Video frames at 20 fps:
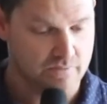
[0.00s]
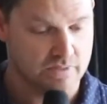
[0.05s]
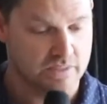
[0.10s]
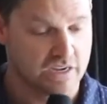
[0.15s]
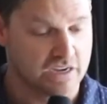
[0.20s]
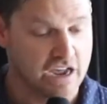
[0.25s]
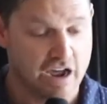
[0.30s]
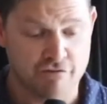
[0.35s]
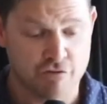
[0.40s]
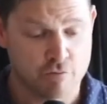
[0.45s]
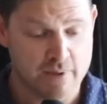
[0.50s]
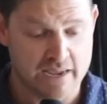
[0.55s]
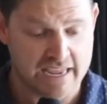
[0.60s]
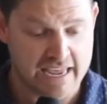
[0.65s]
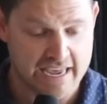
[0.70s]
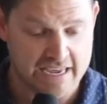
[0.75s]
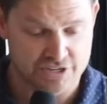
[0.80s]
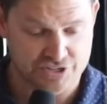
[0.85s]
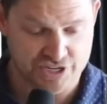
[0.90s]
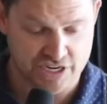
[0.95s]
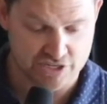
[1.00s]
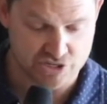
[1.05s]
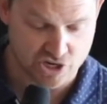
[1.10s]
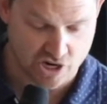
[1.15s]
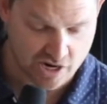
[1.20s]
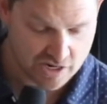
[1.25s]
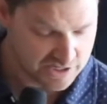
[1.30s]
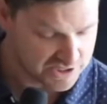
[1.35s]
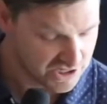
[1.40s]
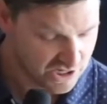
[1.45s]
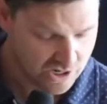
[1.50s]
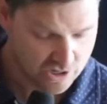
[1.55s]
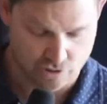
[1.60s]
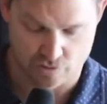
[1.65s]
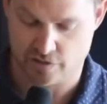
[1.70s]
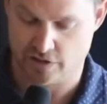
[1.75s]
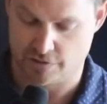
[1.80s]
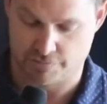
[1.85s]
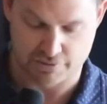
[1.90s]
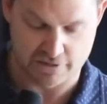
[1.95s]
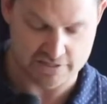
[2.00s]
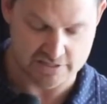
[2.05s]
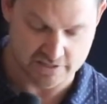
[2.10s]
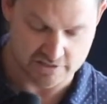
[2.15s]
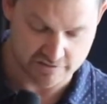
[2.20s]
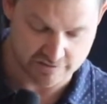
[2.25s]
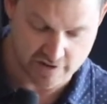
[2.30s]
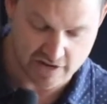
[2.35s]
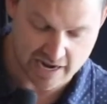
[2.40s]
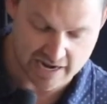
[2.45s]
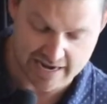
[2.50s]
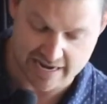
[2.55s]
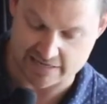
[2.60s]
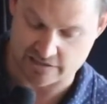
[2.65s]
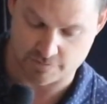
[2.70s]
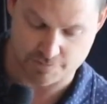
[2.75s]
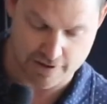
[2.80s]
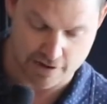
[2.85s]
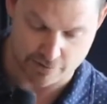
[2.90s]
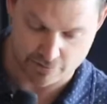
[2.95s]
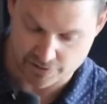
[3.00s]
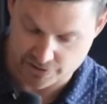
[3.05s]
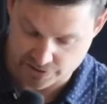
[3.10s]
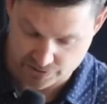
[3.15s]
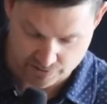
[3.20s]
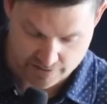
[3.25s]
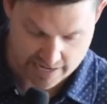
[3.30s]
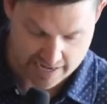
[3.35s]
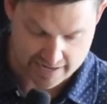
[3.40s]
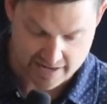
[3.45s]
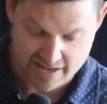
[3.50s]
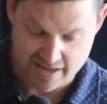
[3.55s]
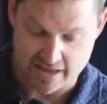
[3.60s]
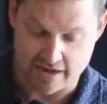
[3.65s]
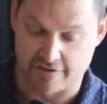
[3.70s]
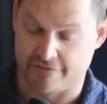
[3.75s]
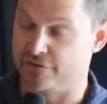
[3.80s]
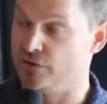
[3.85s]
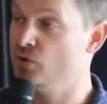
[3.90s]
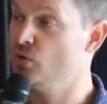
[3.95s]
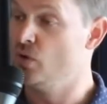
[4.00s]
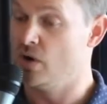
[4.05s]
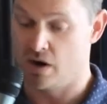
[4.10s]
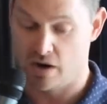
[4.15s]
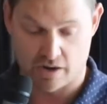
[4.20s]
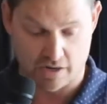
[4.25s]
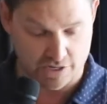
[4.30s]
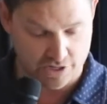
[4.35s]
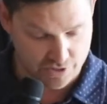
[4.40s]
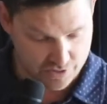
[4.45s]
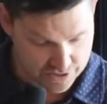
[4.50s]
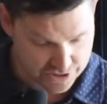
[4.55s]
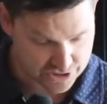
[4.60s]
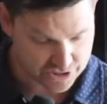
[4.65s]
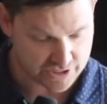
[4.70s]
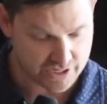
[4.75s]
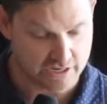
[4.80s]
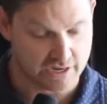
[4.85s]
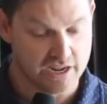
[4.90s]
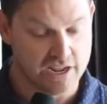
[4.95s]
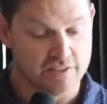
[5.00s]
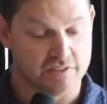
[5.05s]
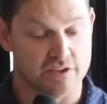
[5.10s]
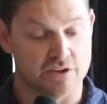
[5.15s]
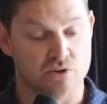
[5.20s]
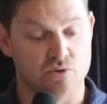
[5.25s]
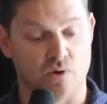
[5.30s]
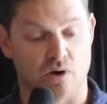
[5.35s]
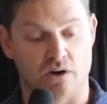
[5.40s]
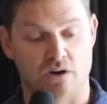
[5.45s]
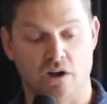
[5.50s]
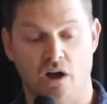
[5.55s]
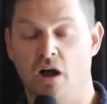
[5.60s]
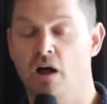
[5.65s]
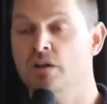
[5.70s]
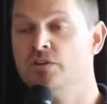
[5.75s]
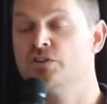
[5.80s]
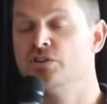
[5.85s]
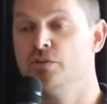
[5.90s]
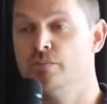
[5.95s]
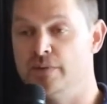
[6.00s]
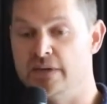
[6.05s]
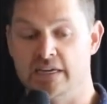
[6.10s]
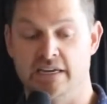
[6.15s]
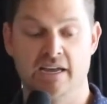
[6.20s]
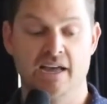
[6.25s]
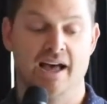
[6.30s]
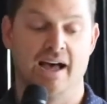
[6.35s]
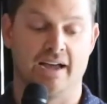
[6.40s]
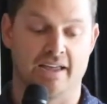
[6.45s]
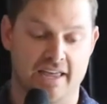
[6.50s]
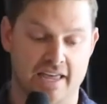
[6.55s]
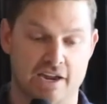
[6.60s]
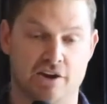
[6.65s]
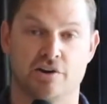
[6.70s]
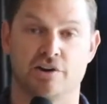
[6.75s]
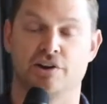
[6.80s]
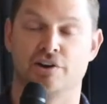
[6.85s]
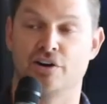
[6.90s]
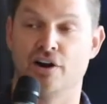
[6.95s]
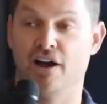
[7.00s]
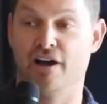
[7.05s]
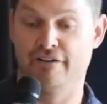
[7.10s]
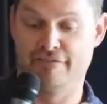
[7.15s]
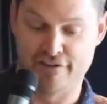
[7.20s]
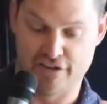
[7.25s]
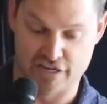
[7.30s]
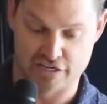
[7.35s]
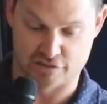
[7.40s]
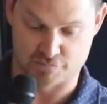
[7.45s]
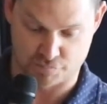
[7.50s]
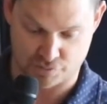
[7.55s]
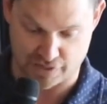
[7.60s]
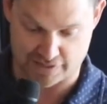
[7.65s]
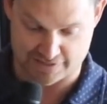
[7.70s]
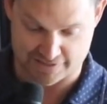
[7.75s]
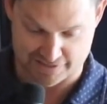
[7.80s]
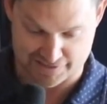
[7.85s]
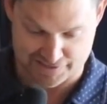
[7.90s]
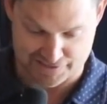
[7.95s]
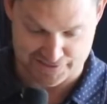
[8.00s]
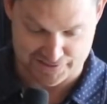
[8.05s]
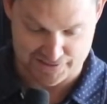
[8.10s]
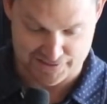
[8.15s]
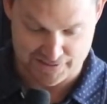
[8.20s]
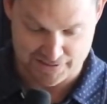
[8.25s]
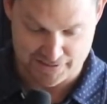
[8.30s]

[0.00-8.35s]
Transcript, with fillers: The government can't change hearts, only the presence of God has the power to do that. And if you are a Christian, then you are called to be a carrier of His presence